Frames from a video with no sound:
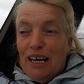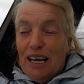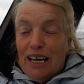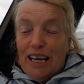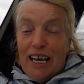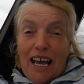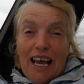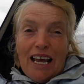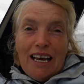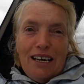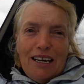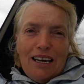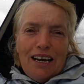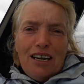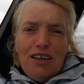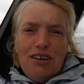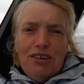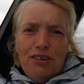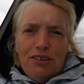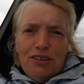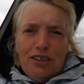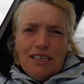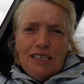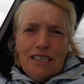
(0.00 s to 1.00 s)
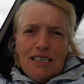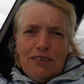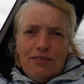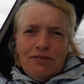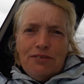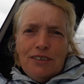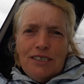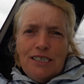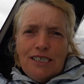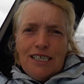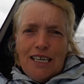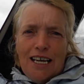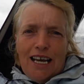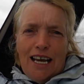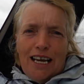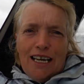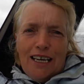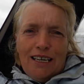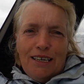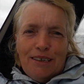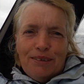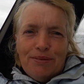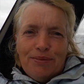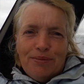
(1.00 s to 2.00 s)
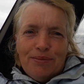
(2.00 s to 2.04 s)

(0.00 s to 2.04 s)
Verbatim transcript: again, another different day.